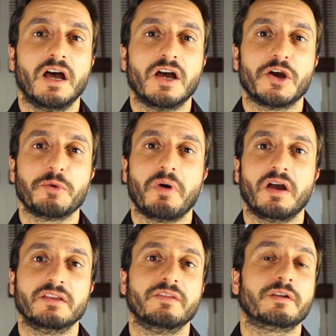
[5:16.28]
Um,
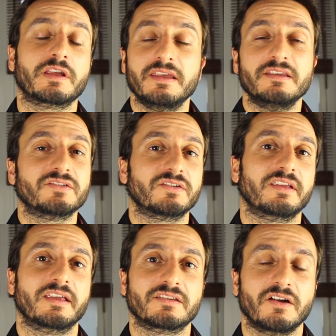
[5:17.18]
the key is just
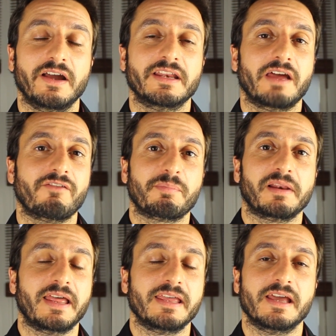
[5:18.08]
to get started, have a
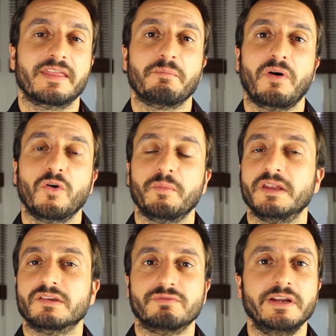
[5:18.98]
play, and then by all
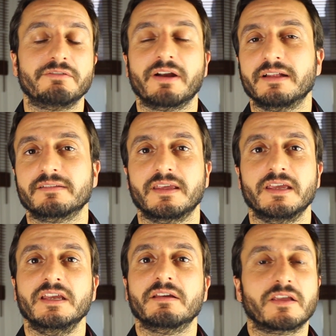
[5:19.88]
means read around
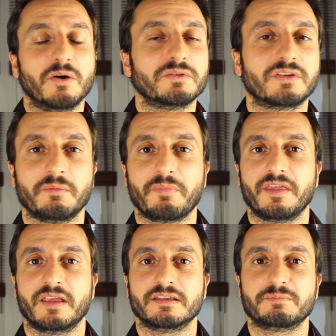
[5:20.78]
it, go on some
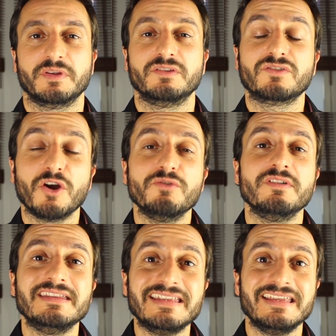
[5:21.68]
things, but you don't
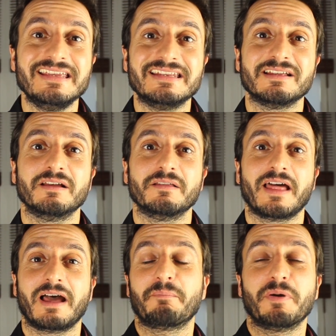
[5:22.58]
need
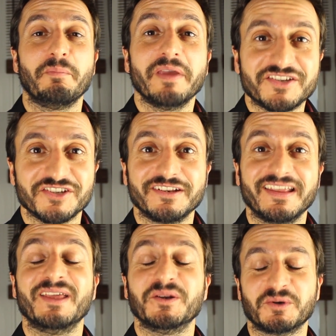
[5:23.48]
that
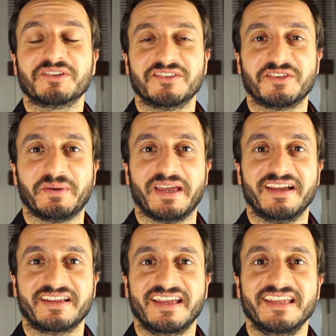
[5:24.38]
permission in order to do
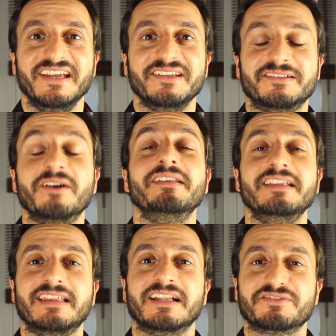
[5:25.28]
it, okay? You don't
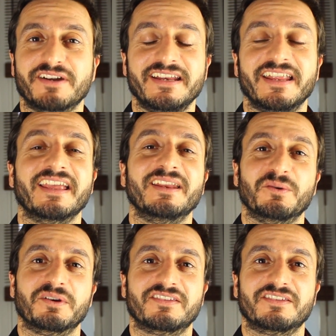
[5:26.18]
need that training in
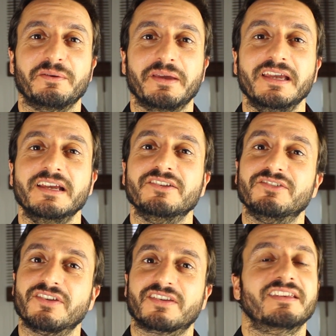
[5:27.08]
order to do it,
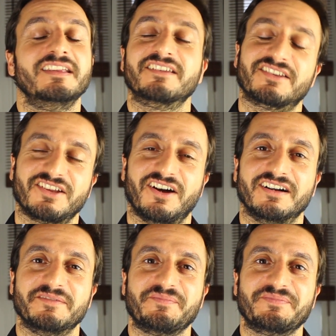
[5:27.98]
you just need to
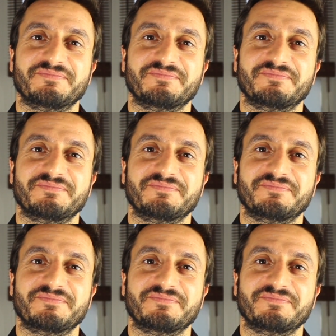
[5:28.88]
start.